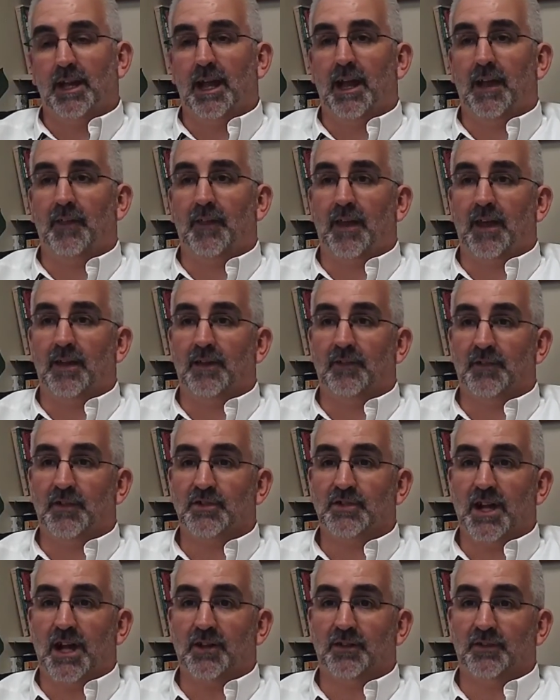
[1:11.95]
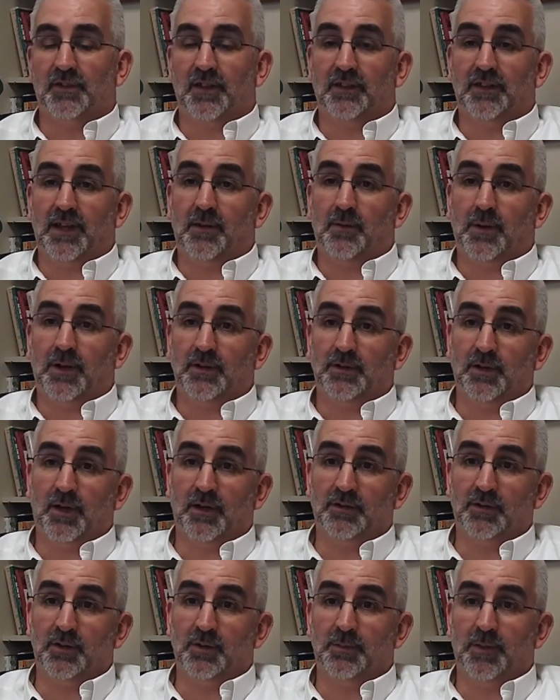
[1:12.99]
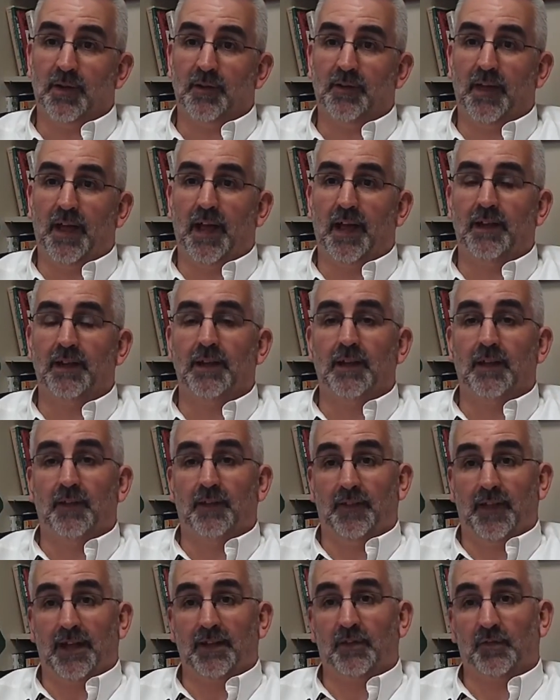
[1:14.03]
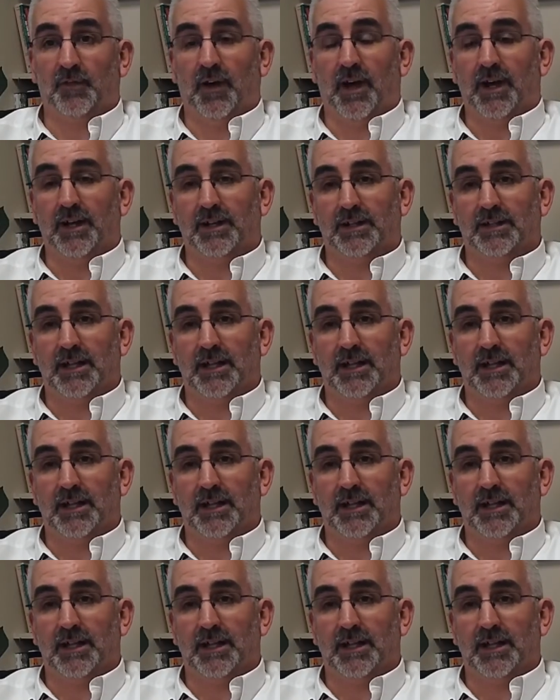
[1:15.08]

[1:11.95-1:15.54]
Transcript: And then if the child says, I don't want to talk to you about that, that's fine.